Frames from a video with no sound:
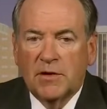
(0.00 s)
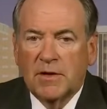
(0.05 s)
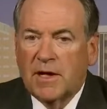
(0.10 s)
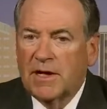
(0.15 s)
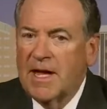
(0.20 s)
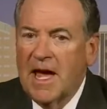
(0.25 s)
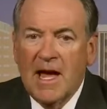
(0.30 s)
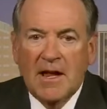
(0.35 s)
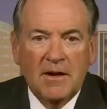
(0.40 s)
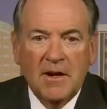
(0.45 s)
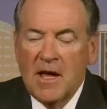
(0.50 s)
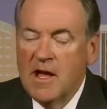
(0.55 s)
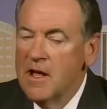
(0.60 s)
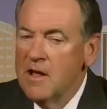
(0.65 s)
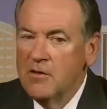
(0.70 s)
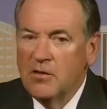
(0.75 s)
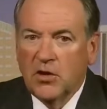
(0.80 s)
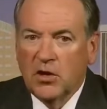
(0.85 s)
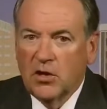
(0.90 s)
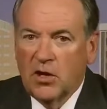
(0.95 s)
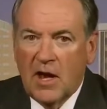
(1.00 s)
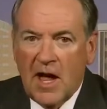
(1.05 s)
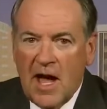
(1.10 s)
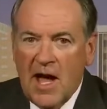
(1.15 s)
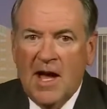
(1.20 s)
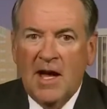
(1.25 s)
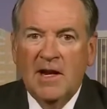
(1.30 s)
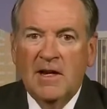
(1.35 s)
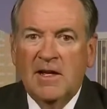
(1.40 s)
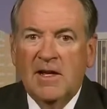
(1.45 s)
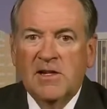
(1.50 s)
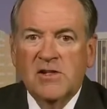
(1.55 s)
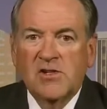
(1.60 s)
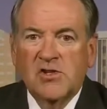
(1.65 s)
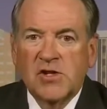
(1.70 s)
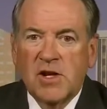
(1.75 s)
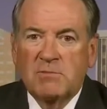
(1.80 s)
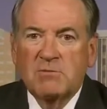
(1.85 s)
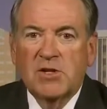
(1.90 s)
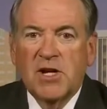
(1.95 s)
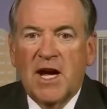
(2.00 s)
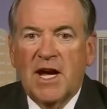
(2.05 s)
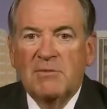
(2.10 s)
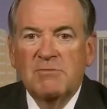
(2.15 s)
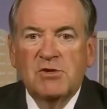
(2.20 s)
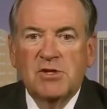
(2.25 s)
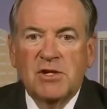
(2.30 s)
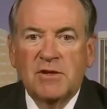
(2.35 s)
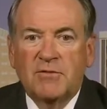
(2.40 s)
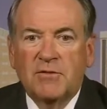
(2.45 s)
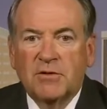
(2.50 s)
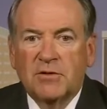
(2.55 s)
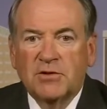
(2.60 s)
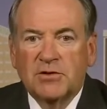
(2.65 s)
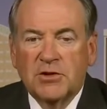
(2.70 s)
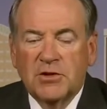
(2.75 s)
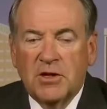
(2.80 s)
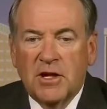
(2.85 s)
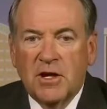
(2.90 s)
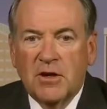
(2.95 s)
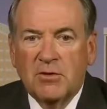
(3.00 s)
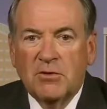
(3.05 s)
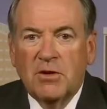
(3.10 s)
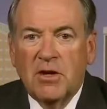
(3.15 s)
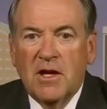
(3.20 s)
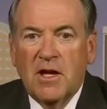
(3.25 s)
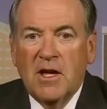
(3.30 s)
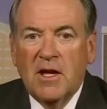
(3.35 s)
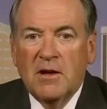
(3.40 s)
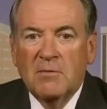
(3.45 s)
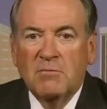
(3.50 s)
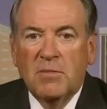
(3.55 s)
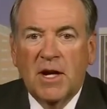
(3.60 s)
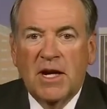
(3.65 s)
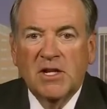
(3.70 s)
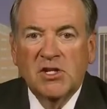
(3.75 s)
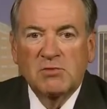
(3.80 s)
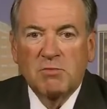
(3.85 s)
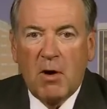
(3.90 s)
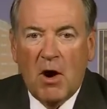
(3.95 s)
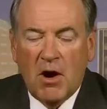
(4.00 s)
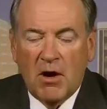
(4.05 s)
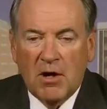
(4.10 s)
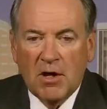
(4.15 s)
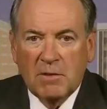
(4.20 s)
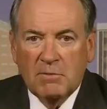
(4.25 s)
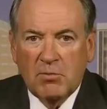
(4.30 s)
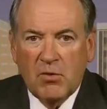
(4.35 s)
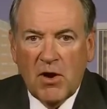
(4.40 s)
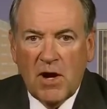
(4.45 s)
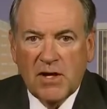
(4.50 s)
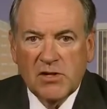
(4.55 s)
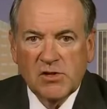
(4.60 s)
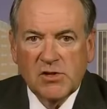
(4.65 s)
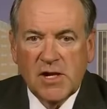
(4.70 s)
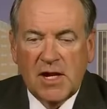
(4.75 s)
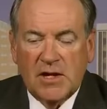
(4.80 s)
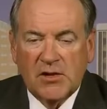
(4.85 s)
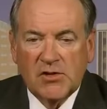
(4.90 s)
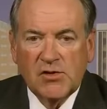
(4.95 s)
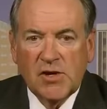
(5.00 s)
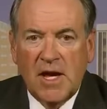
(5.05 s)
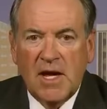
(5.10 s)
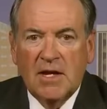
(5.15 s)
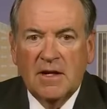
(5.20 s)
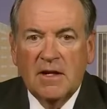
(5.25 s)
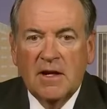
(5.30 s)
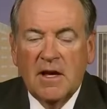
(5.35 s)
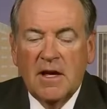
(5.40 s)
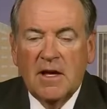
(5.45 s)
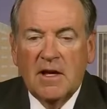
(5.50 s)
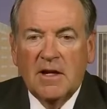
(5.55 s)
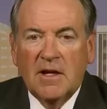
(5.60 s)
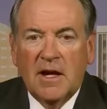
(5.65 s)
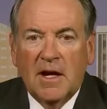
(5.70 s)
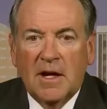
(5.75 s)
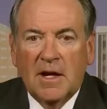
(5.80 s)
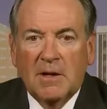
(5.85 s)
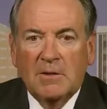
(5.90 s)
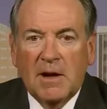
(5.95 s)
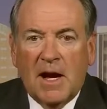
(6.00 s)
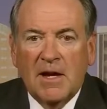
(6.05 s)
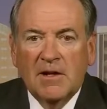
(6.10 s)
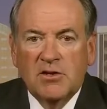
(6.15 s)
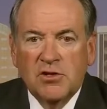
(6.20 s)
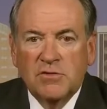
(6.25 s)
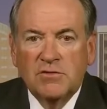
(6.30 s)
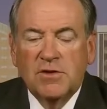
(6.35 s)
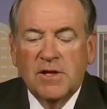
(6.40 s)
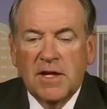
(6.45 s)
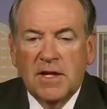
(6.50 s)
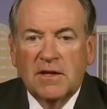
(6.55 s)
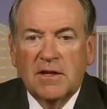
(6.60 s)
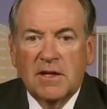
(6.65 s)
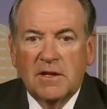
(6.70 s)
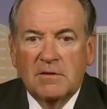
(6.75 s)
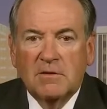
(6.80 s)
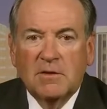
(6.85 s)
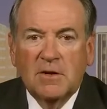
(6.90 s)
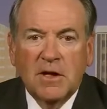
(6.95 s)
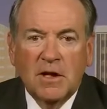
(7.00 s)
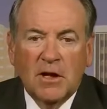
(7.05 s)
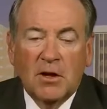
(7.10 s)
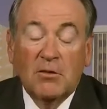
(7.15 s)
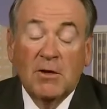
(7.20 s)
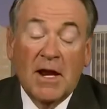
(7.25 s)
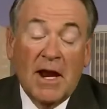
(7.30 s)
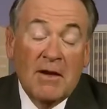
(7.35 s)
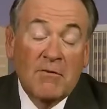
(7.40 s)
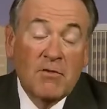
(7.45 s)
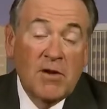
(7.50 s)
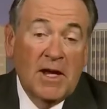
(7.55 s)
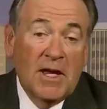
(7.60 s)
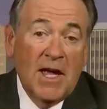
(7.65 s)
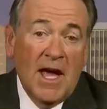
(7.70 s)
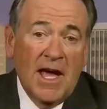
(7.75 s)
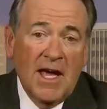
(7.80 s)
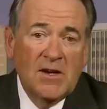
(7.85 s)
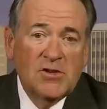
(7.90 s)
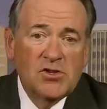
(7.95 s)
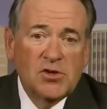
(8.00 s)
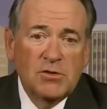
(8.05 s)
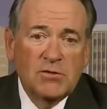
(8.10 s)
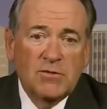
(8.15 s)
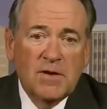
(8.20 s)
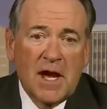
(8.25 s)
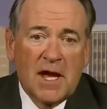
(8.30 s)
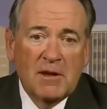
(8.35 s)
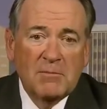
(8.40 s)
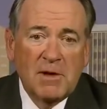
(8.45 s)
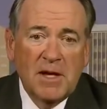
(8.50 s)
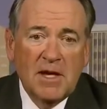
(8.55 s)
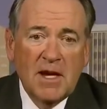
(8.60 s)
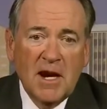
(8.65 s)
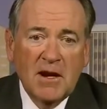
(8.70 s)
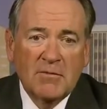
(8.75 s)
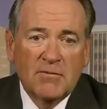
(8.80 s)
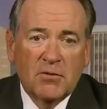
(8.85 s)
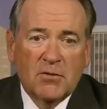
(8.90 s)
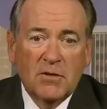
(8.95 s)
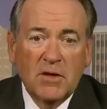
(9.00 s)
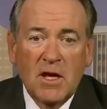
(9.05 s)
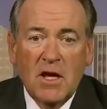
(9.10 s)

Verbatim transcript: Again, the line is sometimes difficult to know but it's part of the process. And uh, I do think that, you know, in every case, you've got to be careful.